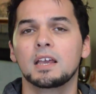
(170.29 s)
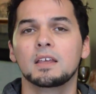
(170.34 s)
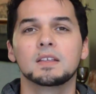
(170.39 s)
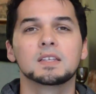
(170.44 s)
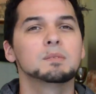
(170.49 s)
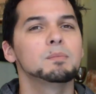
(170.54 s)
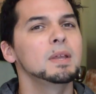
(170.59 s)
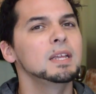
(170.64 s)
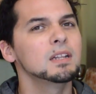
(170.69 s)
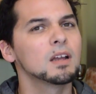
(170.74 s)

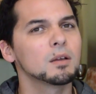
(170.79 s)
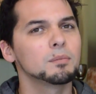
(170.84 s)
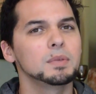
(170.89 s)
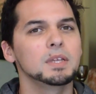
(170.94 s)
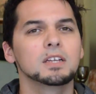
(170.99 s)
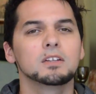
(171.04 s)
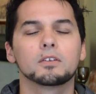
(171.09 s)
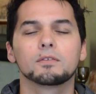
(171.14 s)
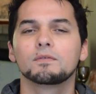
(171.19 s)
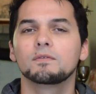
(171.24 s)
This may not
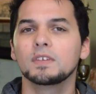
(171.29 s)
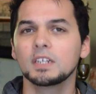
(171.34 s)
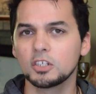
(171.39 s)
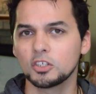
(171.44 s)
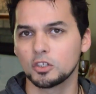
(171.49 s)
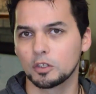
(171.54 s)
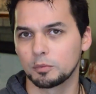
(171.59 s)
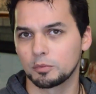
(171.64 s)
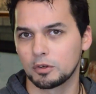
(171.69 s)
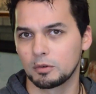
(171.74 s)
be an
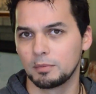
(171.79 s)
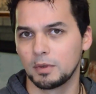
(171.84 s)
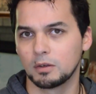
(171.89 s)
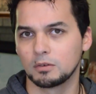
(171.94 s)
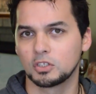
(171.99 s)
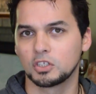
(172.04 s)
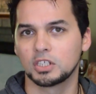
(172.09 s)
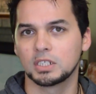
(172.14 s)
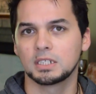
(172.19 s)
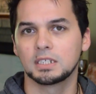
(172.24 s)
official
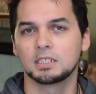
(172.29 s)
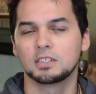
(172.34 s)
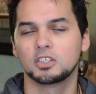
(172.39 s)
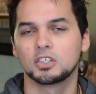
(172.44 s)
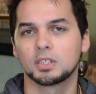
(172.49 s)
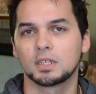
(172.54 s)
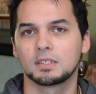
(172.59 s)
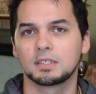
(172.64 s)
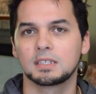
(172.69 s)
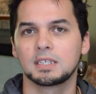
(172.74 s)
promotion
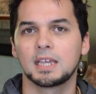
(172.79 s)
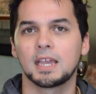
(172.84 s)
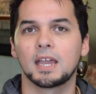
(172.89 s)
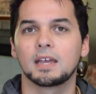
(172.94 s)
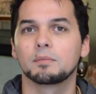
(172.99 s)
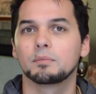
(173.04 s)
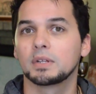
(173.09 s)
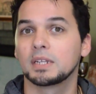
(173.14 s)
just yet,